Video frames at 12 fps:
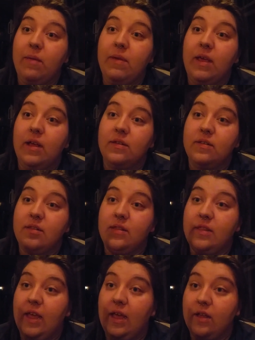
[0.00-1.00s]
because
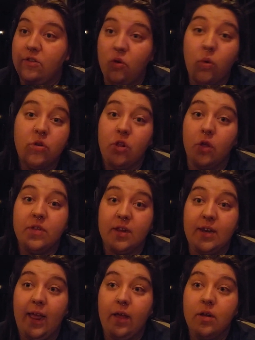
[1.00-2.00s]
the store's closing
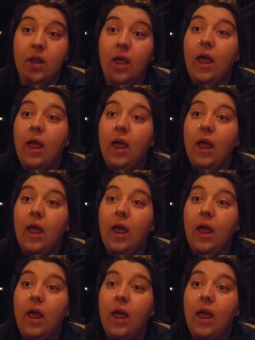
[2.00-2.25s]
down.